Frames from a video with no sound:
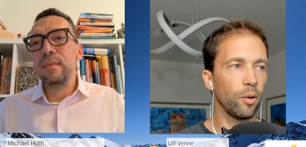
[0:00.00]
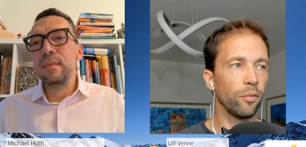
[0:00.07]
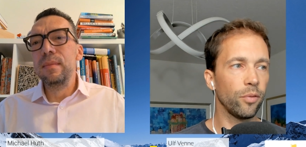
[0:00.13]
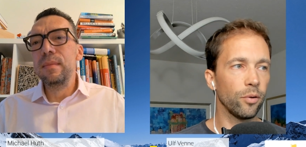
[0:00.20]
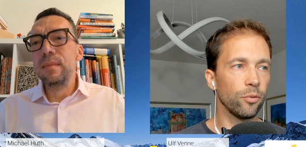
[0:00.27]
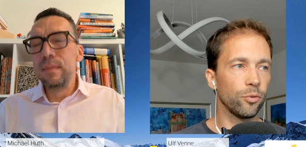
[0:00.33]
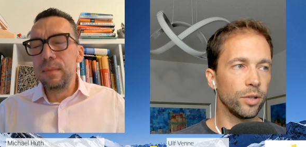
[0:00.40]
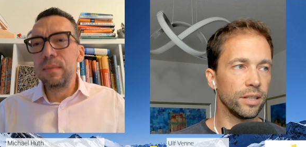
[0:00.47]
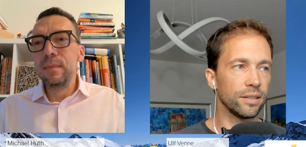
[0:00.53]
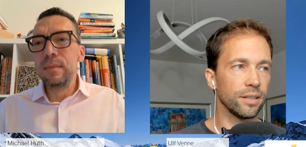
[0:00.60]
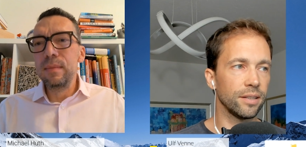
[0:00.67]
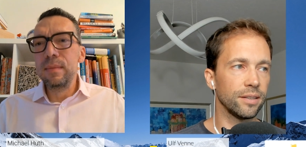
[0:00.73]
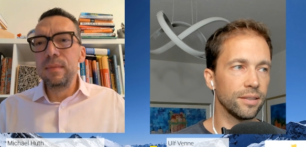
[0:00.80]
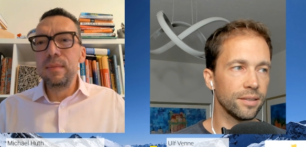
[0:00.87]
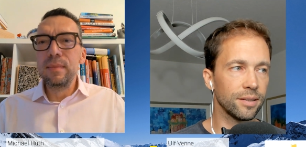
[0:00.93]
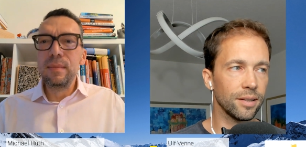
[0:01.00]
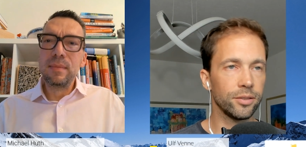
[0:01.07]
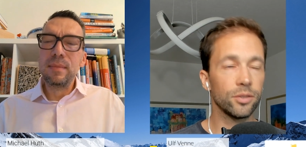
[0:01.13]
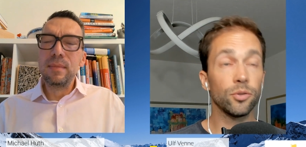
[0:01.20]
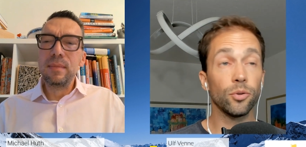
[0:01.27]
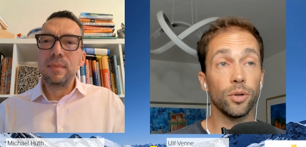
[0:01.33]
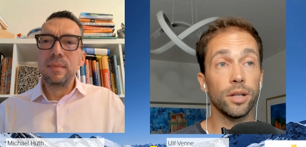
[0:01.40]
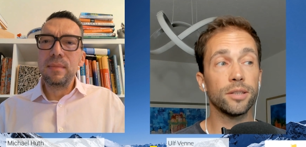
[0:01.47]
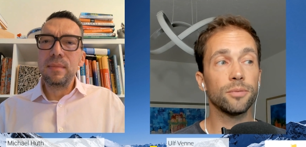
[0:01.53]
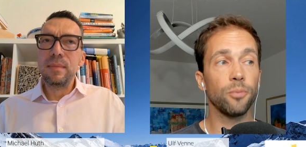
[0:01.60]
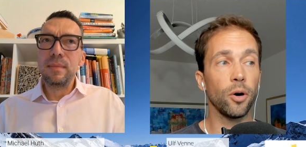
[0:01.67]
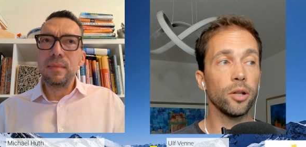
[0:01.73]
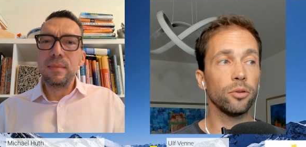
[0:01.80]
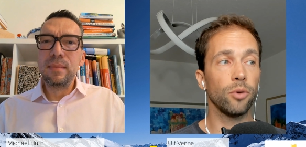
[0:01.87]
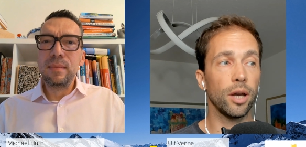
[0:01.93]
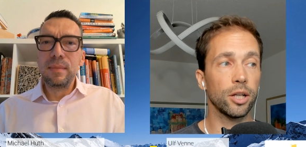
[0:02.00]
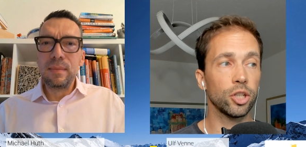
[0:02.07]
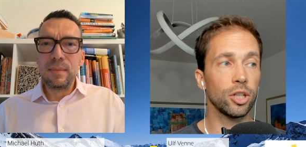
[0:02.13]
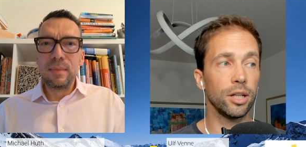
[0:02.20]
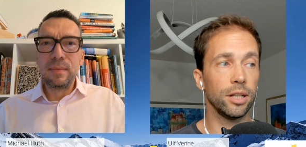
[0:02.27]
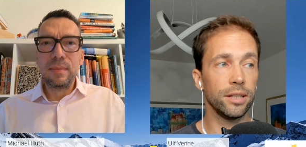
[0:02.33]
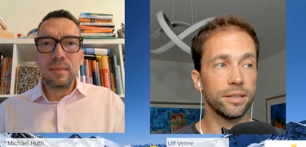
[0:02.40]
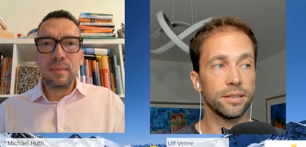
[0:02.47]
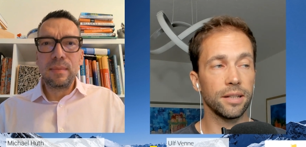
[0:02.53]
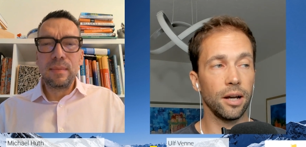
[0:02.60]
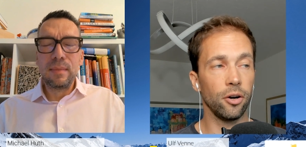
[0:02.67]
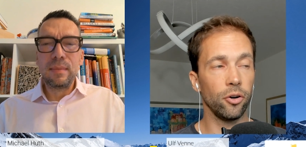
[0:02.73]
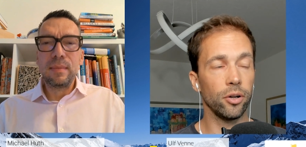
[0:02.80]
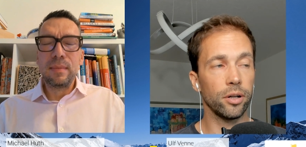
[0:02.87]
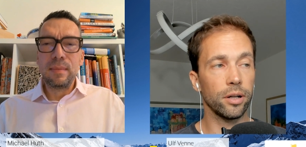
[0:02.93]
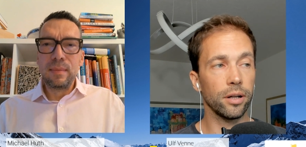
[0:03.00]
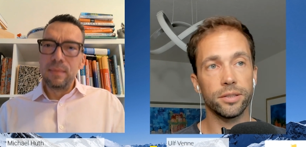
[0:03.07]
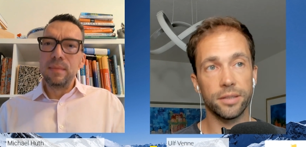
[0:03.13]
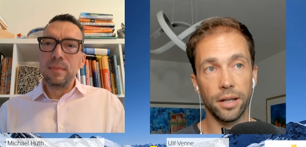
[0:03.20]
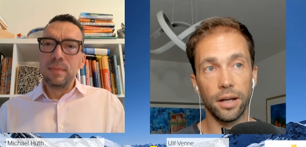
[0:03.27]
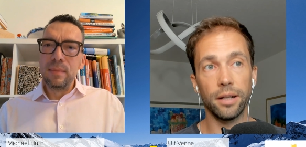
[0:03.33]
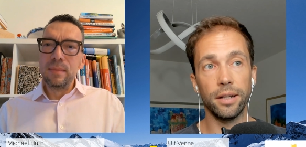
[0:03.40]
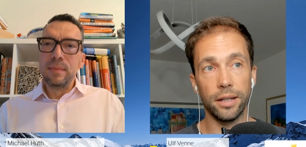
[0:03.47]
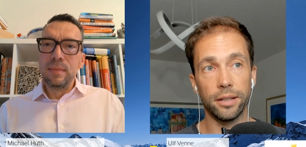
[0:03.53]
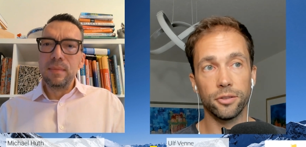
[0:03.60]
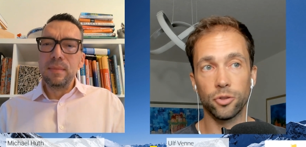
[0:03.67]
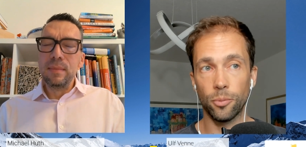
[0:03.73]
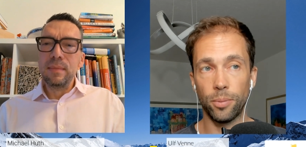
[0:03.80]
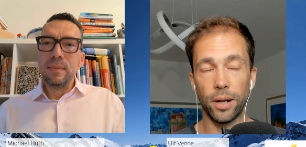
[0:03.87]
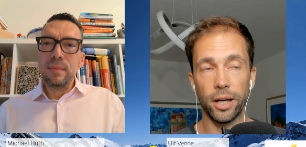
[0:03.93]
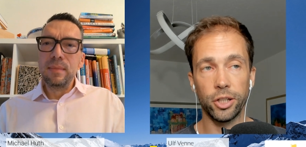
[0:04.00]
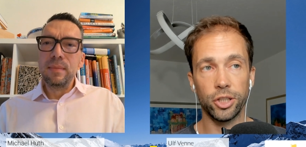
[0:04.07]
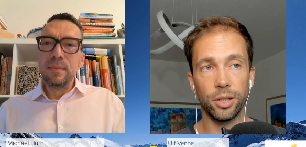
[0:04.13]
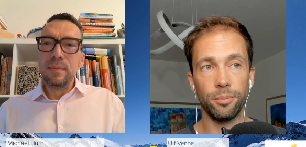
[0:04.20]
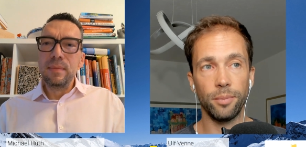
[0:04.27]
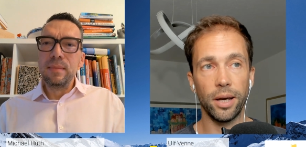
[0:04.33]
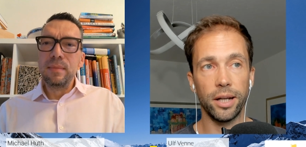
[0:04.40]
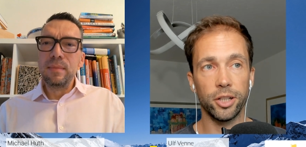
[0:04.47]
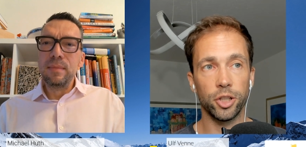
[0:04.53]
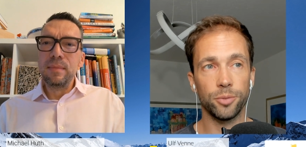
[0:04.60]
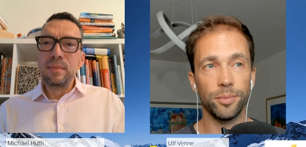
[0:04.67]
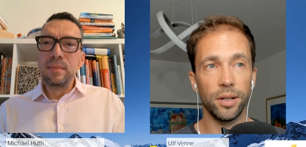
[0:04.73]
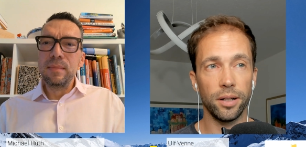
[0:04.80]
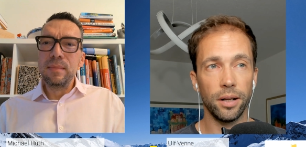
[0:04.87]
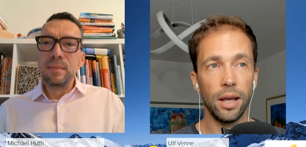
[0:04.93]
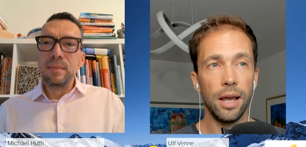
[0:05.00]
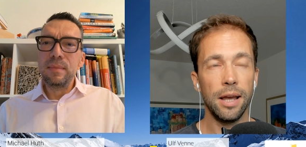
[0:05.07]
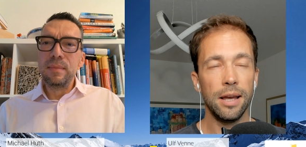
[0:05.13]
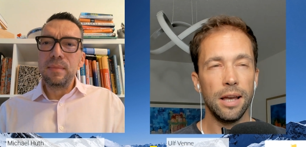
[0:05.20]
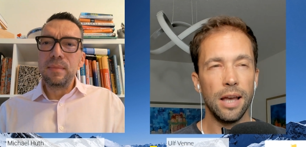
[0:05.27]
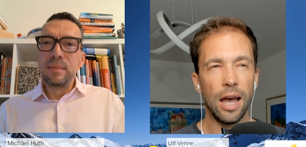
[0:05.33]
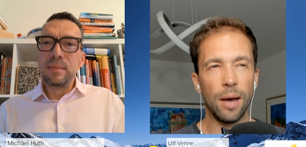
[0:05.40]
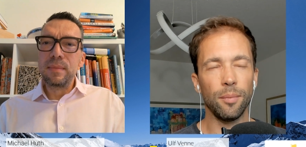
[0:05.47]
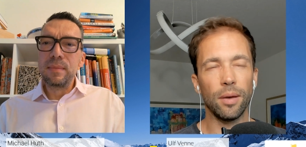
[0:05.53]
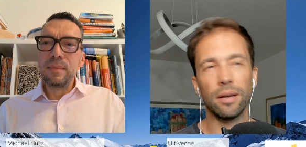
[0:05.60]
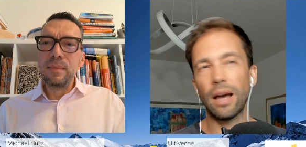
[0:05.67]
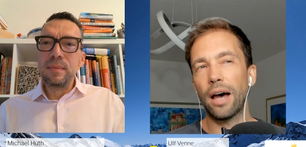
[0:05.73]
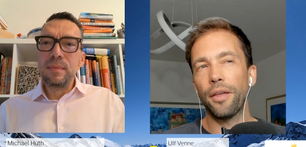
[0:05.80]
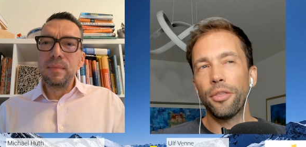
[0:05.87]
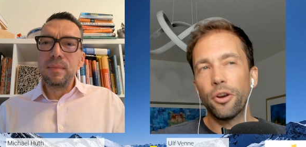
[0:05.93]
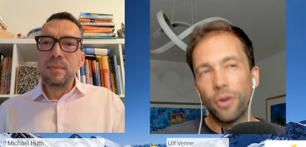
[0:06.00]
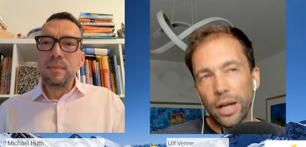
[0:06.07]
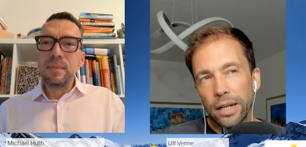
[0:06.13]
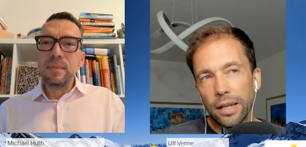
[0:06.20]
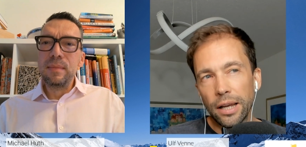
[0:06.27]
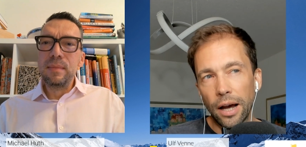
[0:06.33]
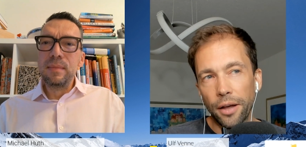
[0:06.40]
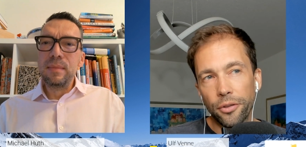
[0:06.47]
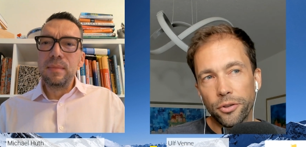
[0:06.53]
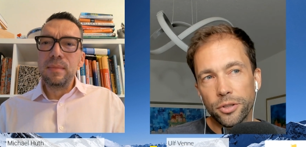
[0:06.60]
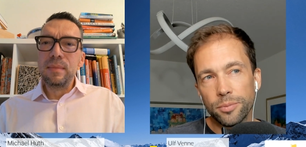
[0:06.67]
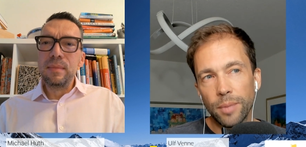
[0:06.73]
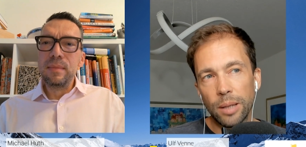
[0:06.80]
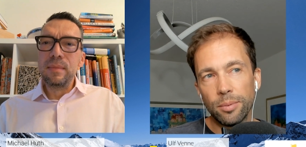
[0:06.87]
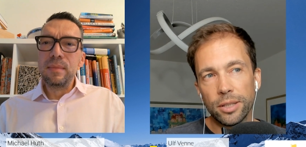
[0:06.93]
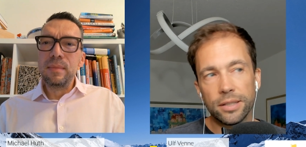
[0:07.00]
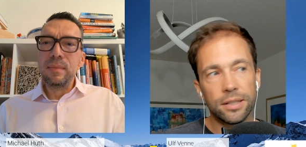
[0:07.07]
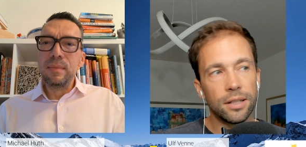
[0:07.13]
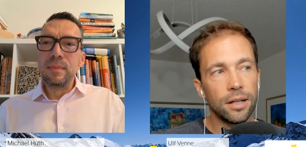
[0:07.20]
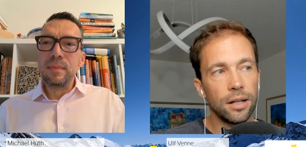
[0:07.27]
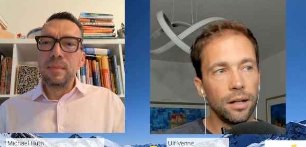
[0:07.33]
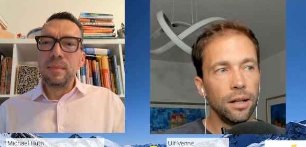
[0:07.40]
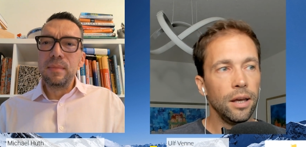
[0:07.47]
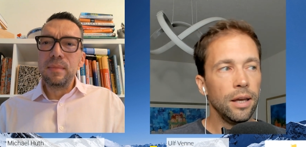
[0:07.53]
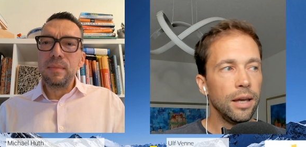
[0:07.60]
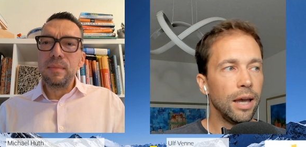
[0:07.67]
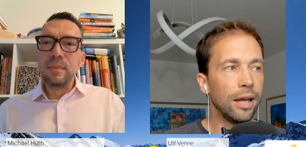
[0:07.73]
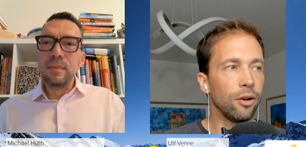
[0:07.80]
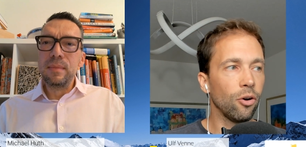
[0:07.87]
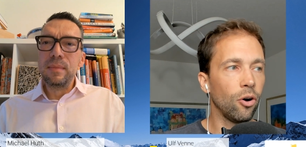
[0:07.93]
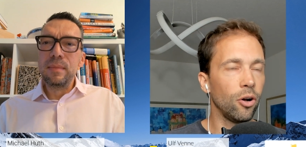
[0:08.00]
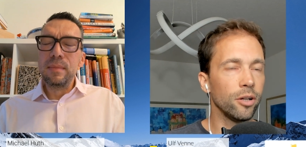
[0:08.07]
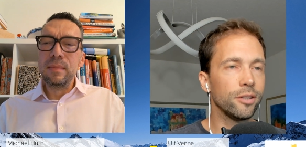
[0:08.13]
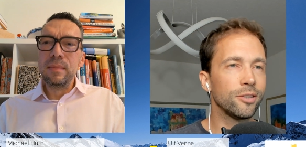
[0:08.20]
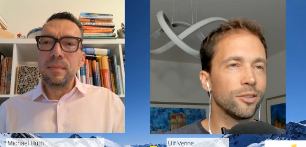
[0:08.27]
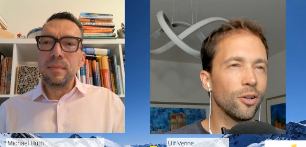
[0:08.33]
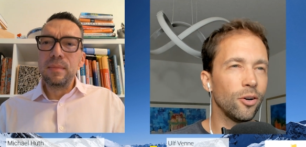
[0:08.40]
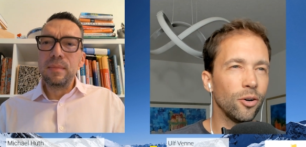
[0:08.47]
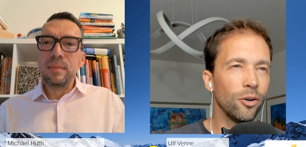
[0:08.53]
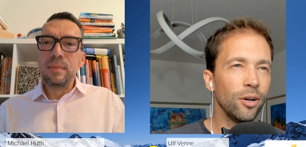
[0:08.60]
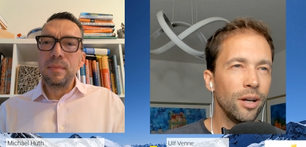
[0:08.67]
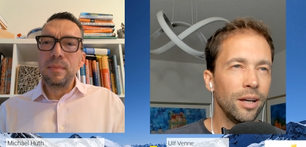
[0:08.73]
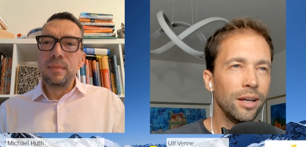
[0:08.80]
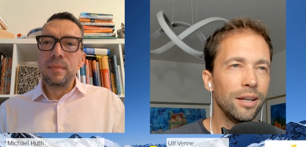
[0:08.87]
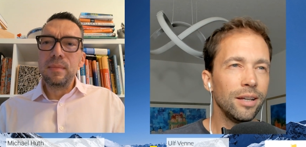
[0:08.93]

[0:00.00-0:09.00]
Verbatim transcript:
Speaker 1: of the reasons students want to actually start studying supply chain management. And are there any others maybe still? And also